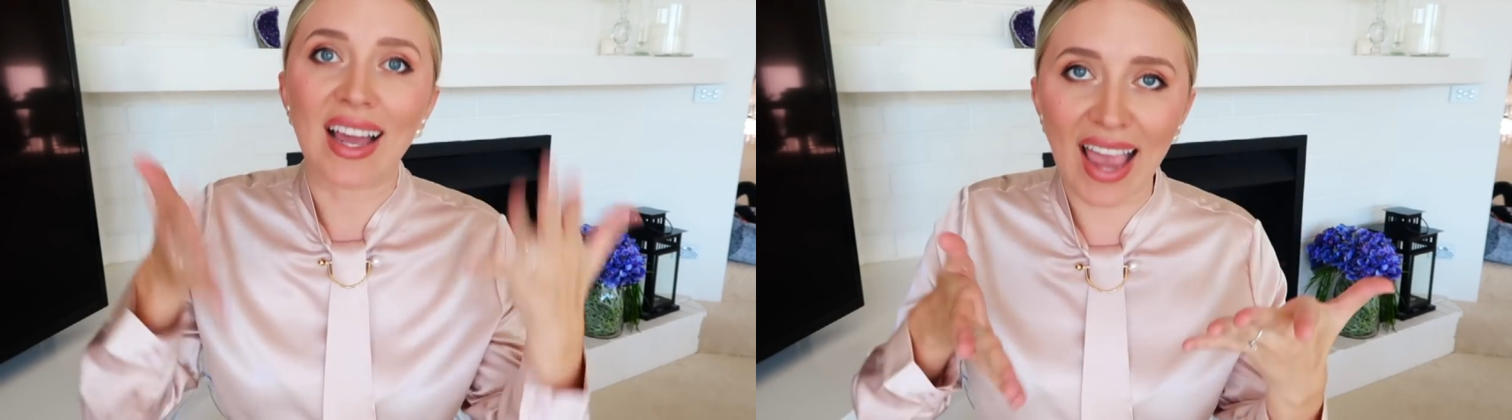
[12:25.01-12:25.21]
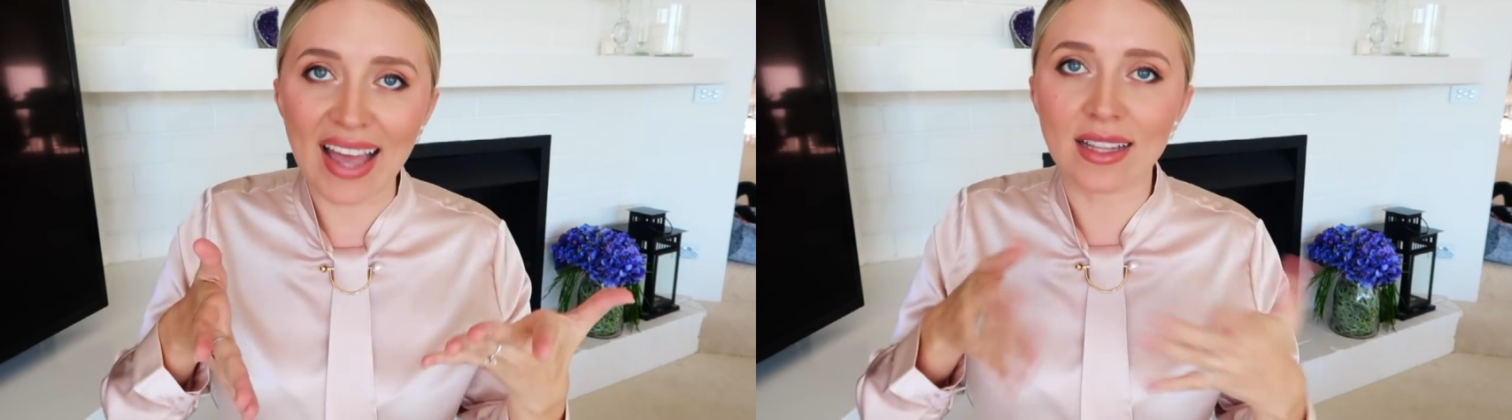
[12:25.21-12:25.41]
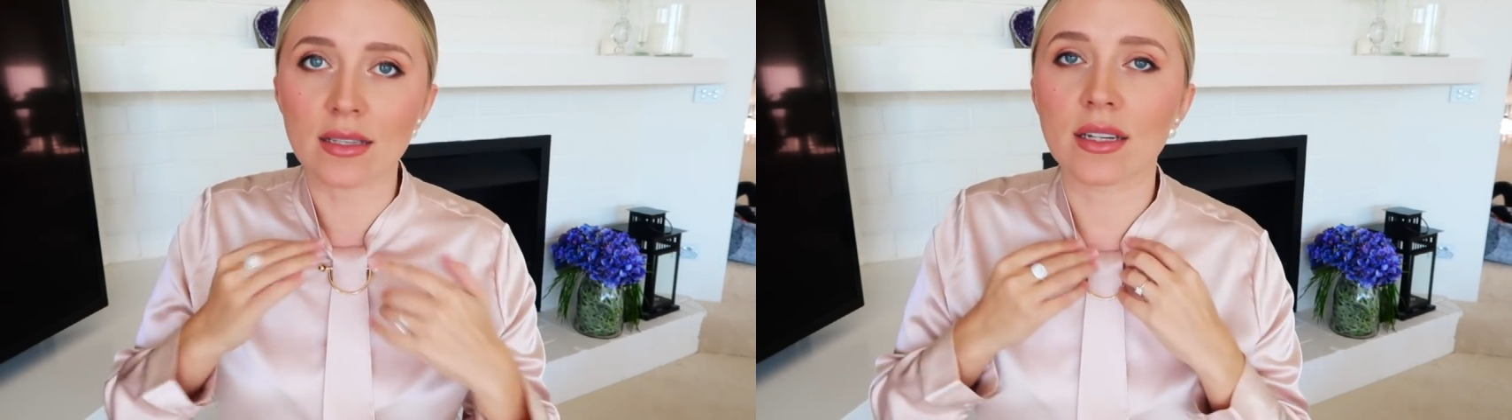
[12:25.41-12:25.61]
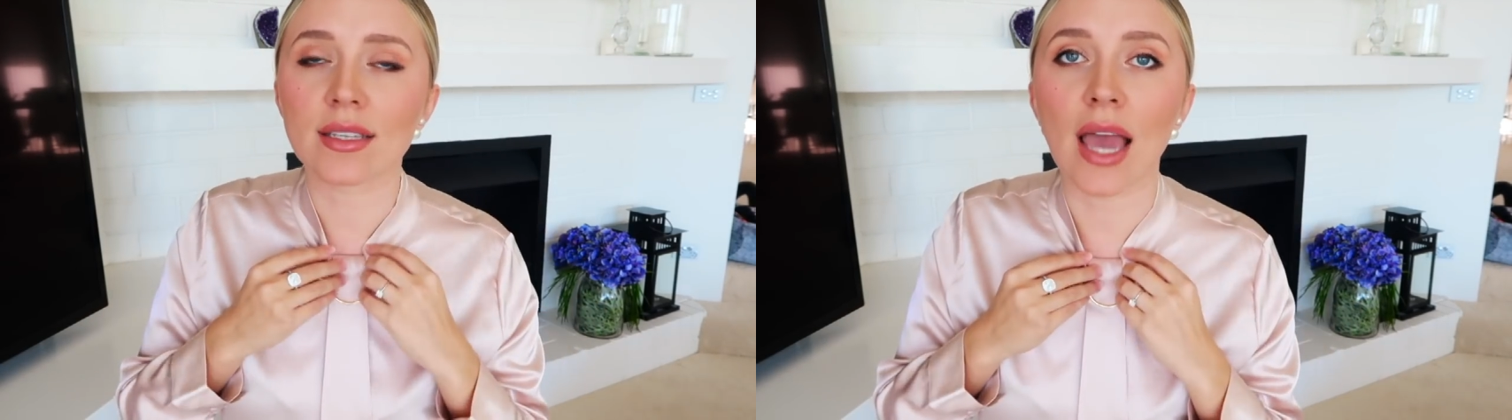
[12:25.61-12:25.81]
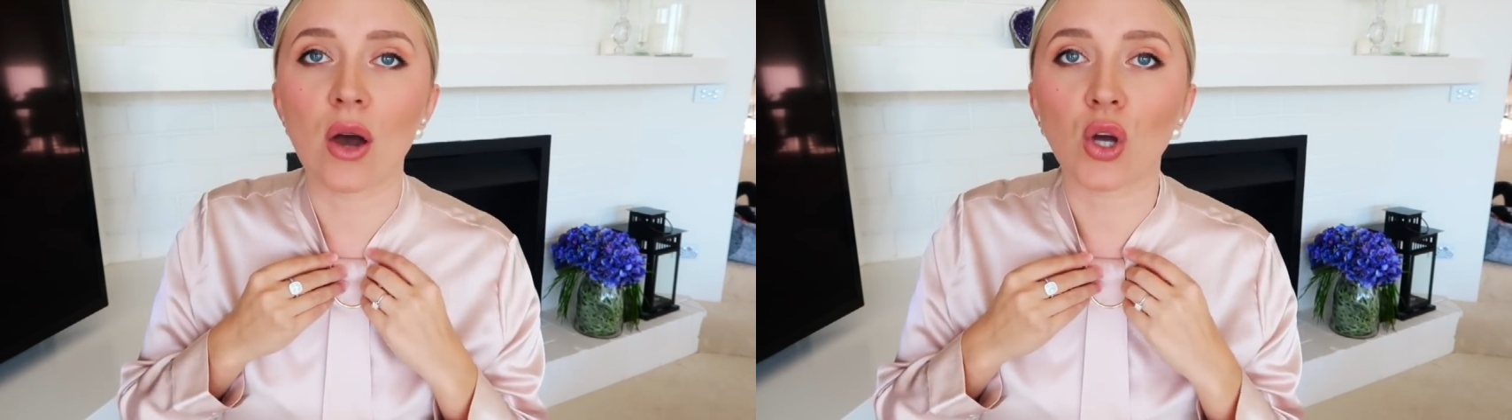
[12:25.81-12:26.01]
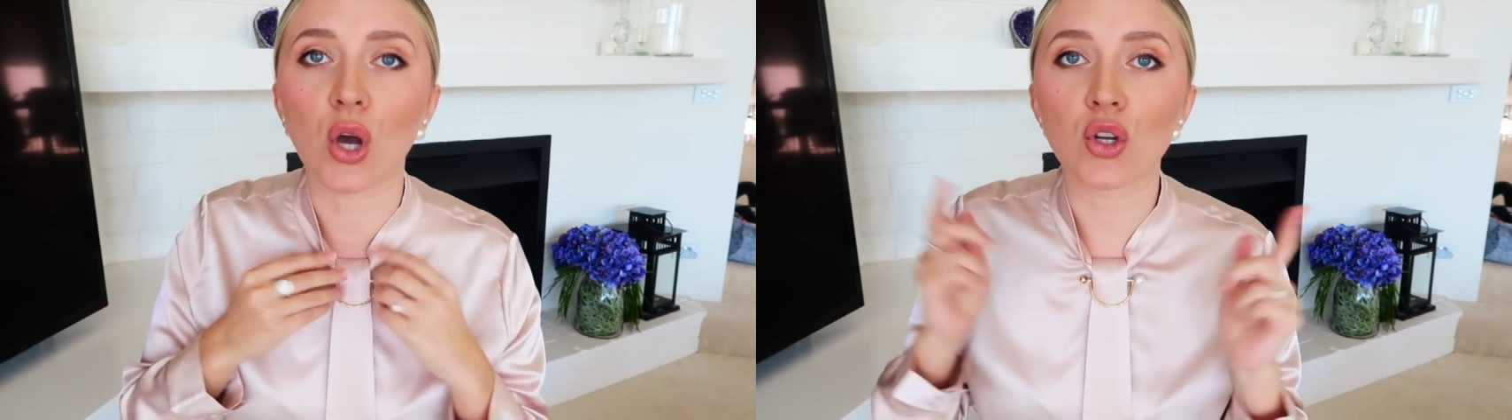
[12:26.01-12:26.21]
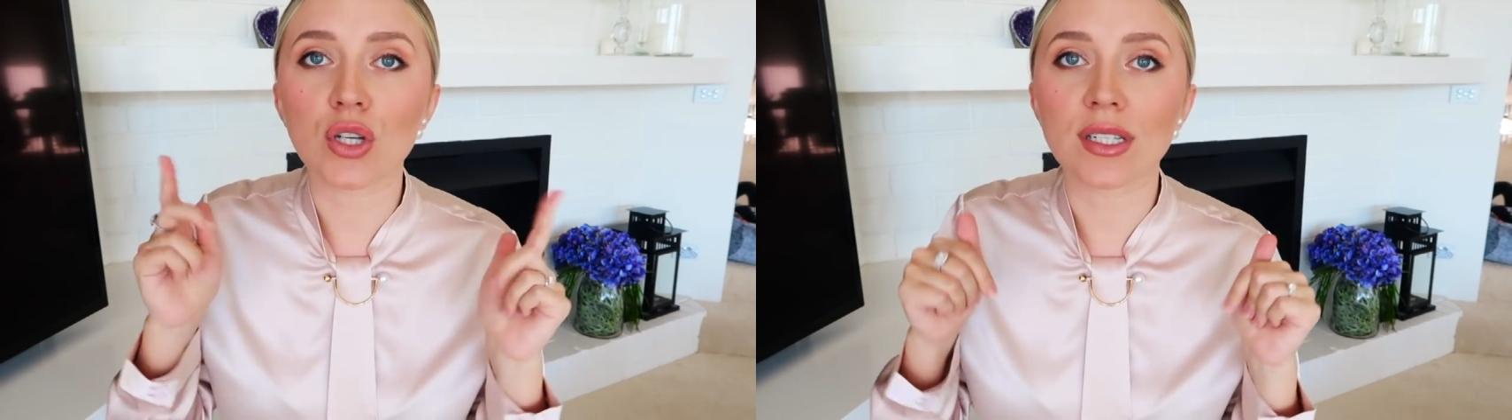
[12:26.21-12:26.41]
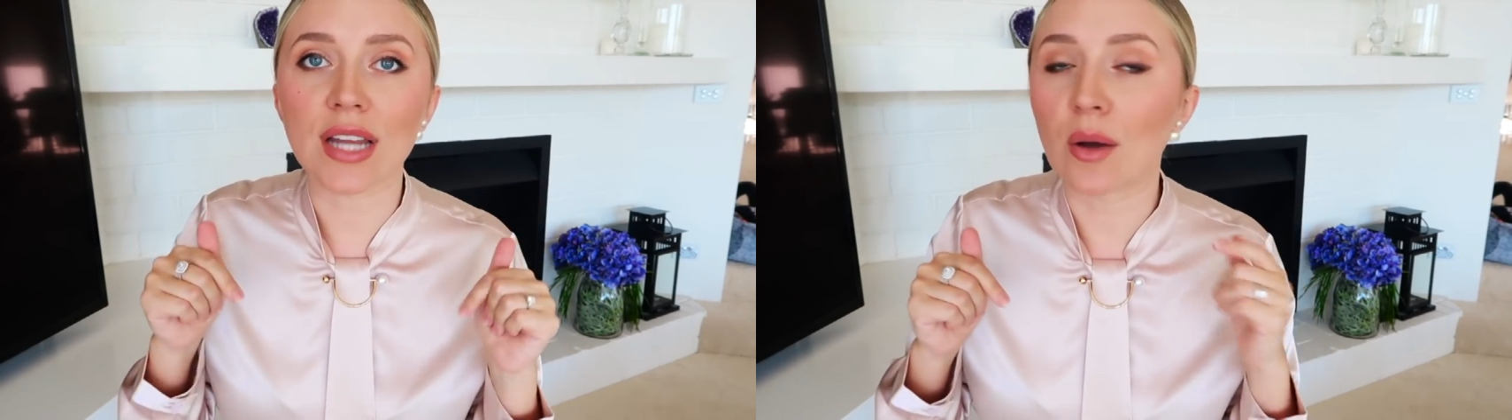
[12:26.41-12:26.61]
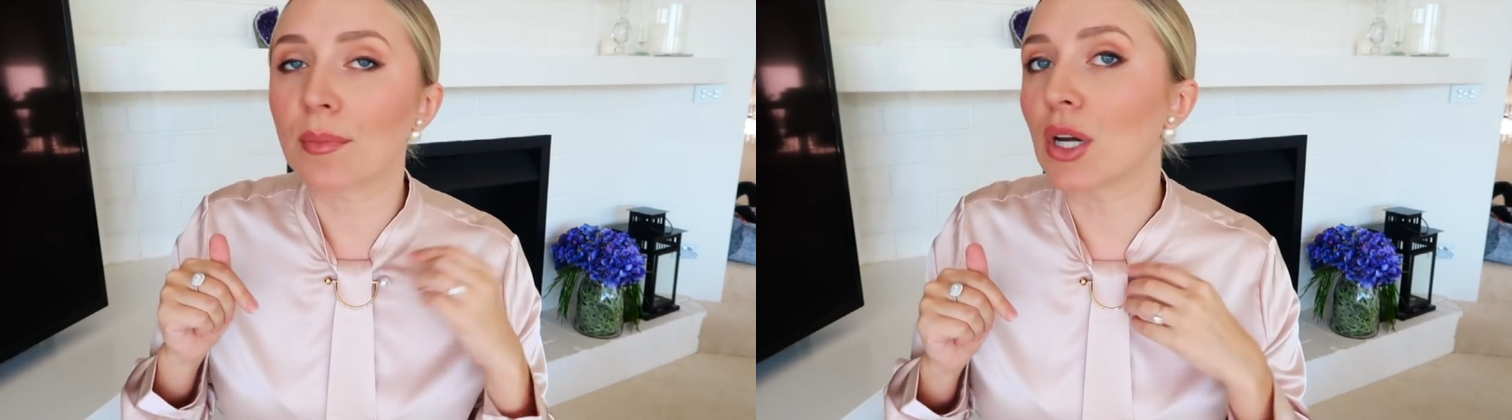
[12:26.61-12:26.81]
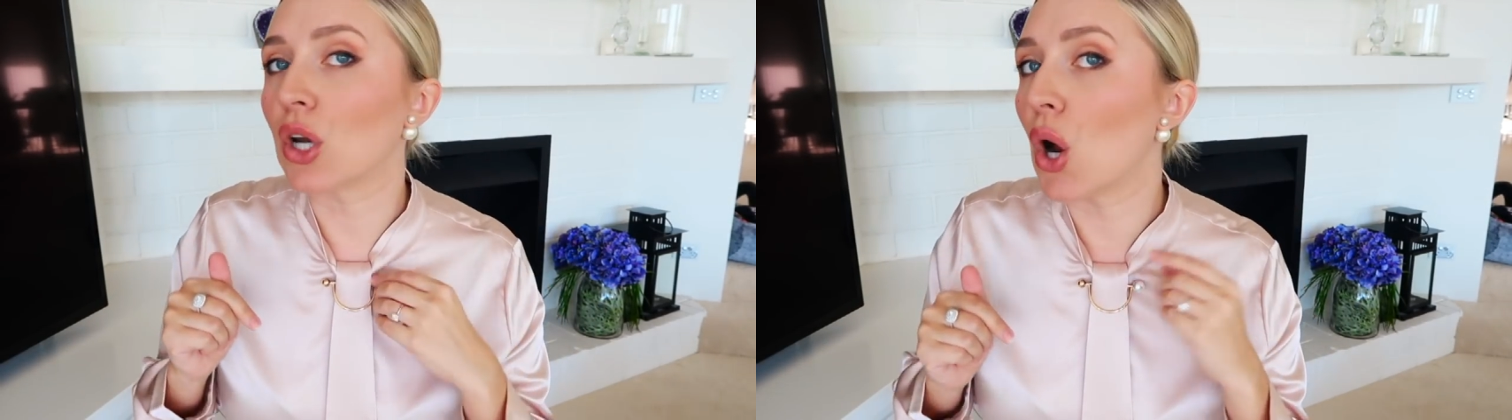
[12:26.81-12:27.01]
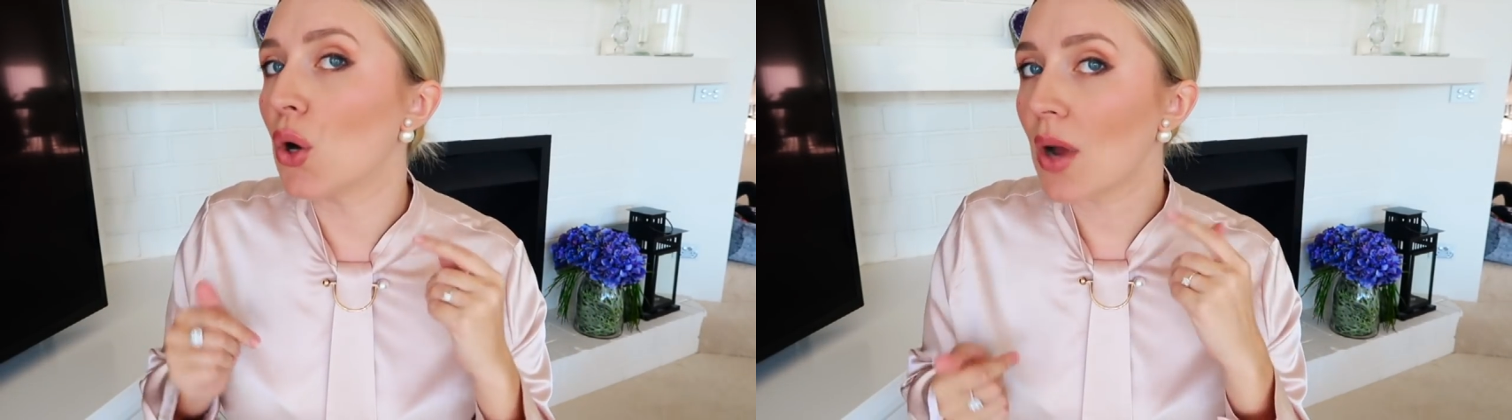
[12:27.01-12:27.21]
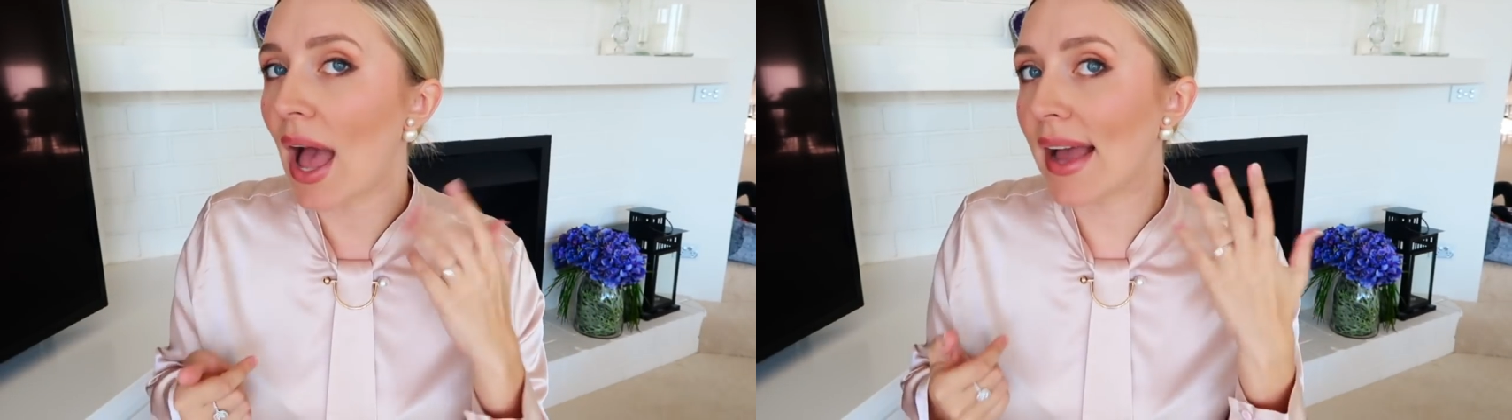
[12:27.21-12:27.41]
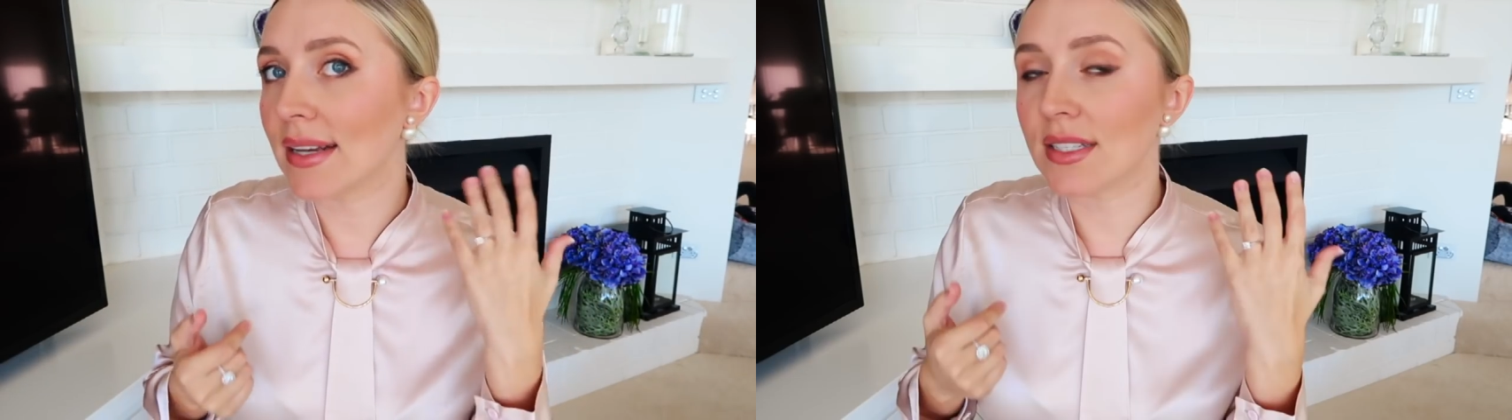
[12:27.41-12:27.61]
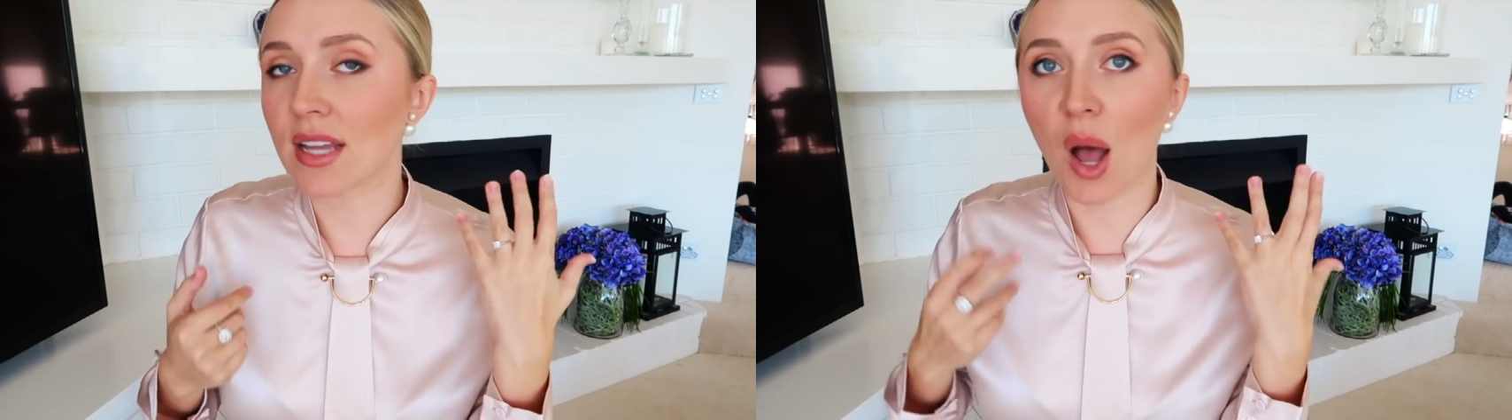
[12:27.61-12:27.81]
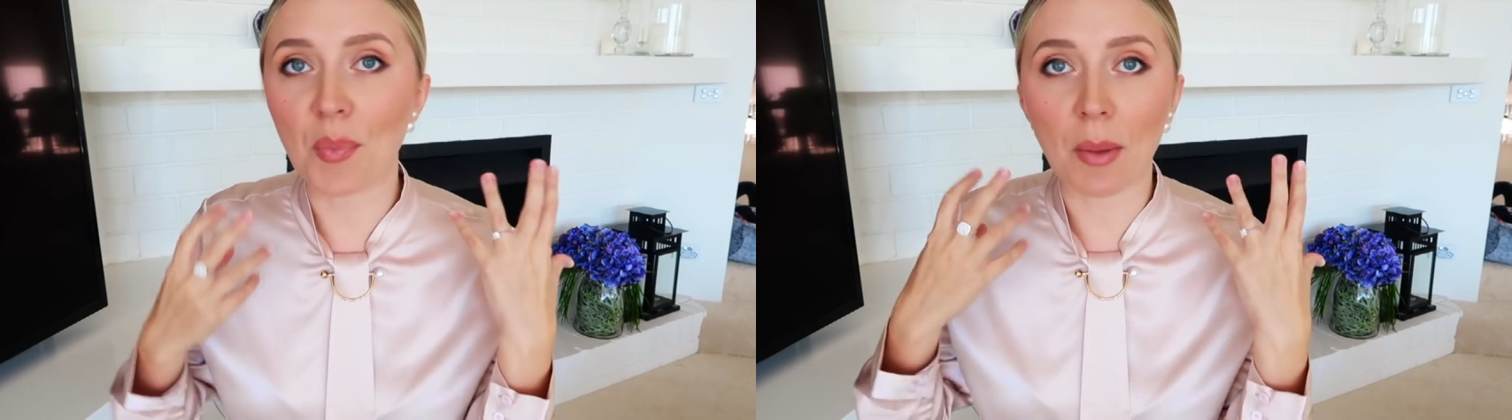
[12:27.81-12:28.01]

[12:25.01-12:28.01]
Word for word: Again, there's a discount code down below and um,